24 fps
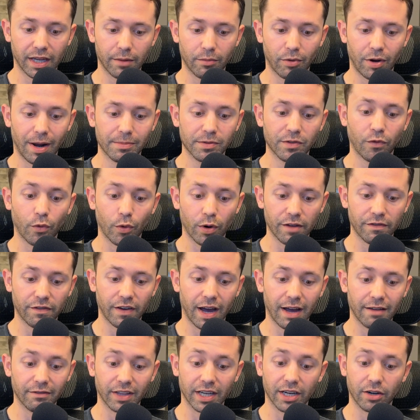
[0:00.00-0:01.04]
Perhaps
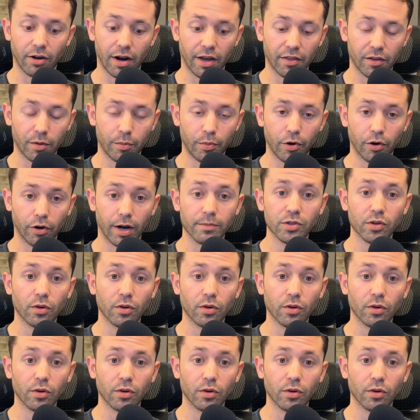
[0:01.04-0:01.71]
45 like your other programs.